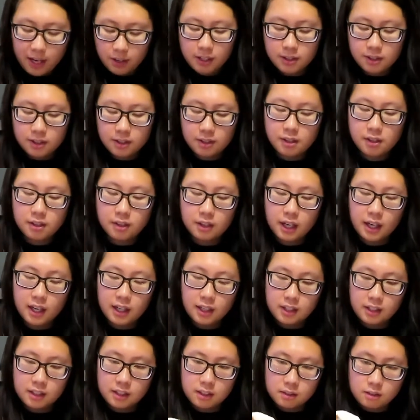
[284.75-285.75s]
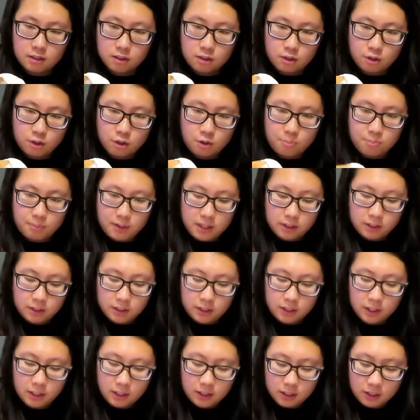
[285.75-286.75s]
It's still kind of goopy
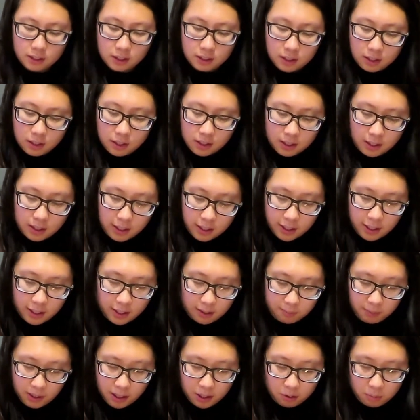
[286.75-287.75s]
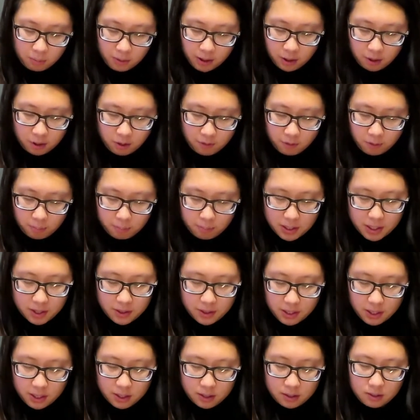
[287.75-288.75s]
looking. I don't want to
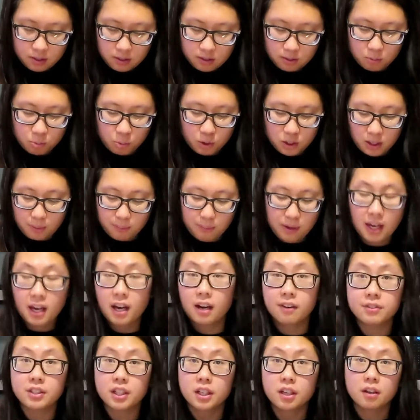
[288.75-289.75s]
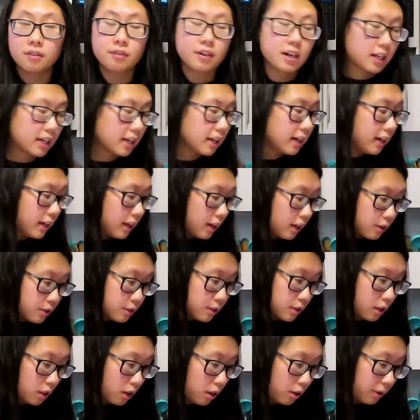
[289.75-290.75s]
overbeat this, which I may have done already.
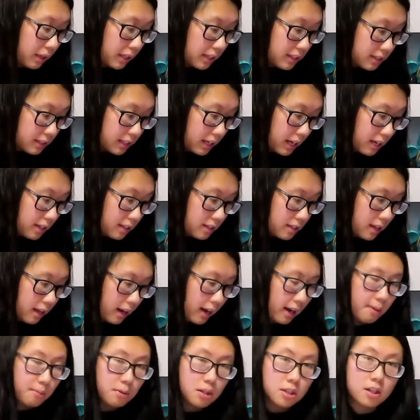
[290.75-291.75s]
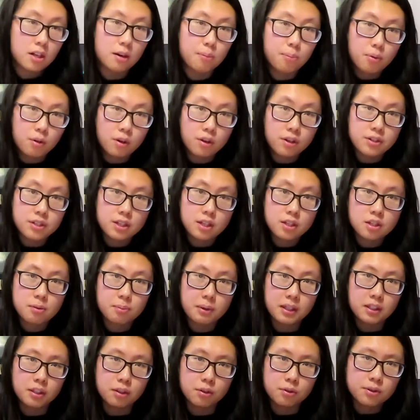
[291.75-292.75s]
So it says that I'm just going to pour this into
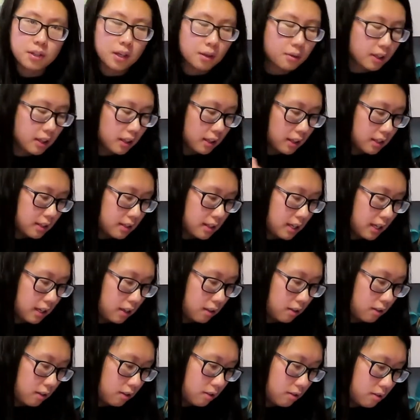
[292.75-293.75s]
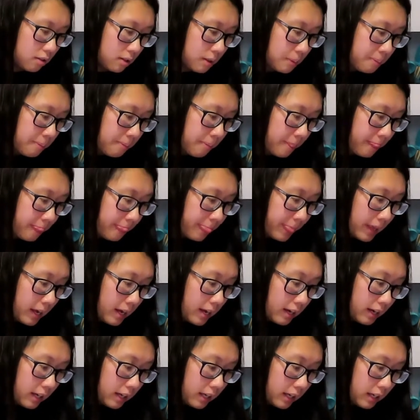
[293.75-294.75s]
my little donut containers.
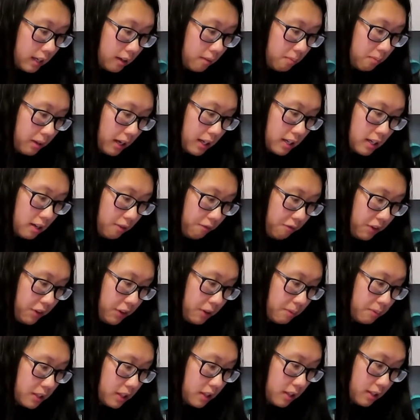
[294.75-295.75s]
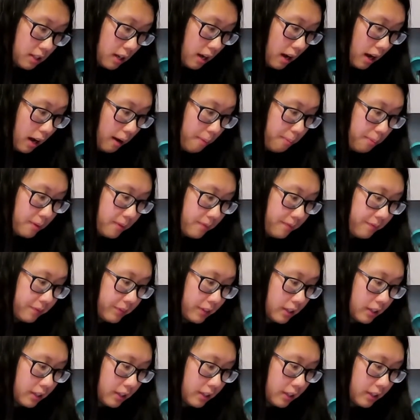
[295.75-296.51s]
I need to fill them to the top,